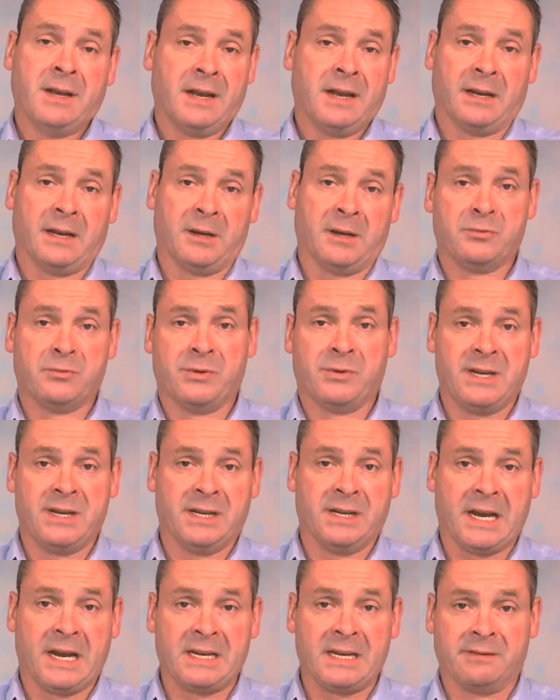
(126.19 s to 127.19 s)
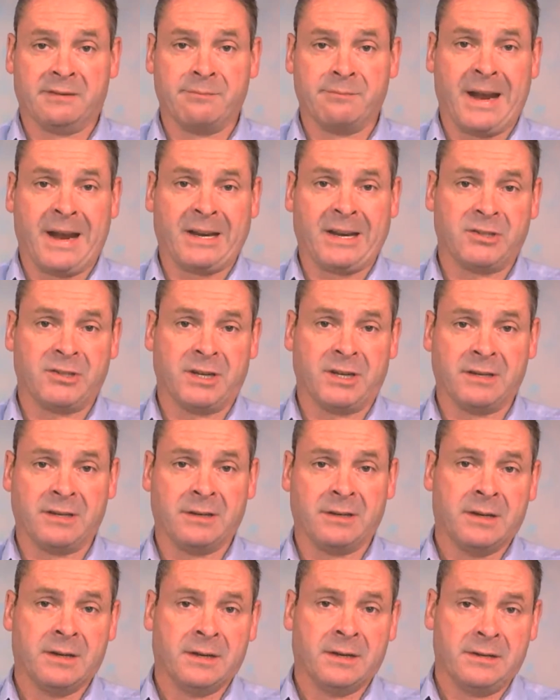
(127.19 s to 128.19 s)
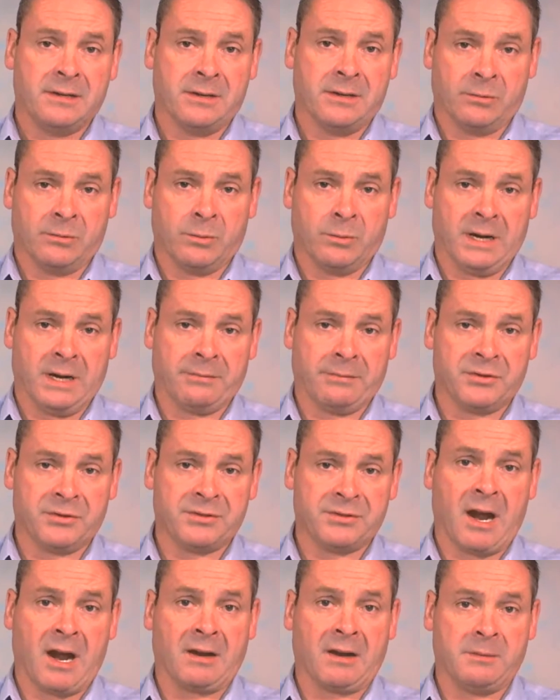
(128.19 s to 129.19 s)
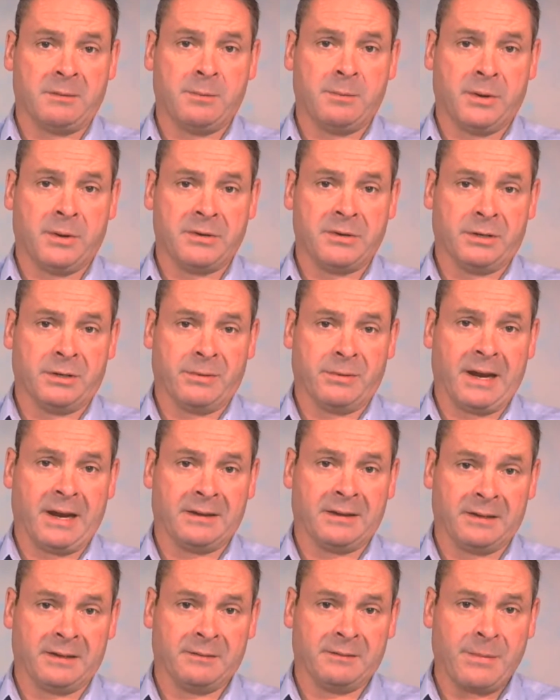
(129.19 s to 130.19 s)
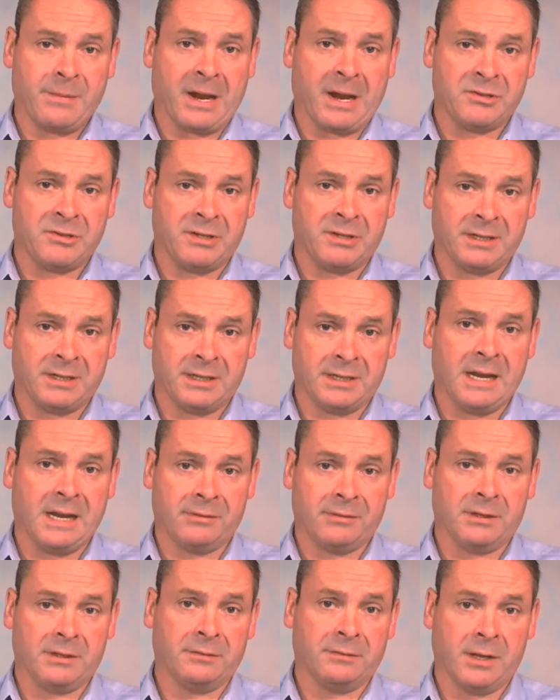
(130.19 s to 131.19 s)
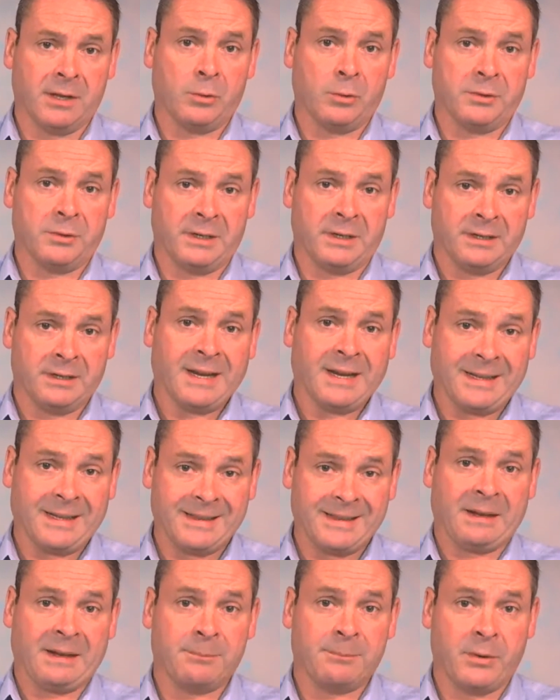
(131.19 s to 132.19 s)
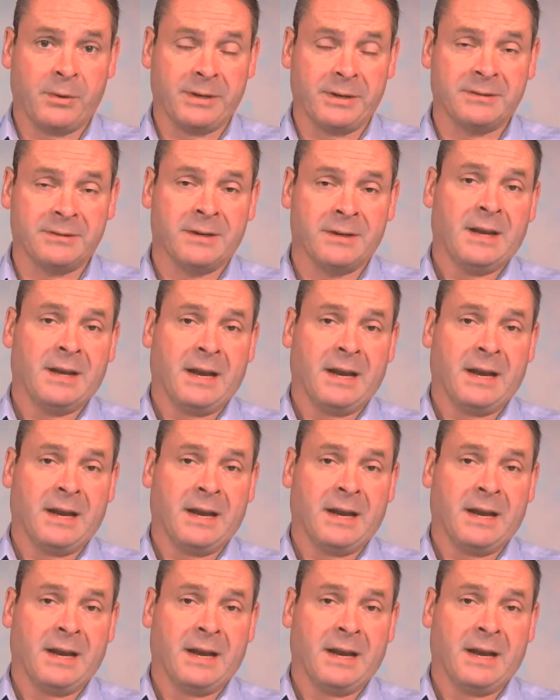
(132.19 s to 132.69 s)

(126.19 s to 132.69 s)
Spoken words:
and it's really a case of matching your whatever starting point you're at and matching a level of loading at that point,